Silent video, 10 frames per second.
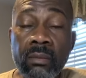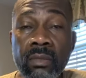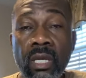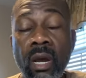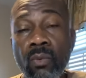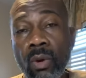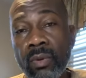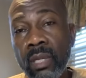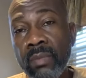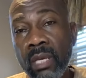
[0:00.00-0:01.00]

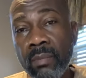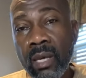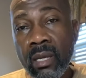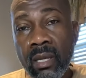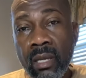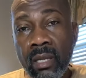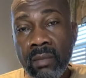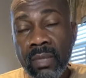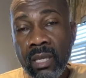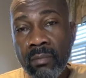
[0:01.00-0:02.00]
Let
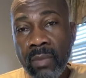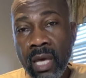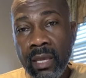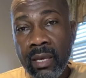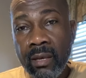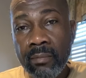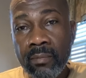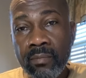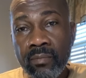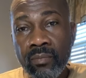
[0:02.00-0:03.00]
me get
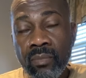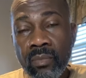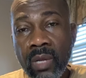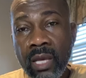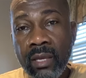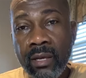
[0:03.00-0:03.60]
my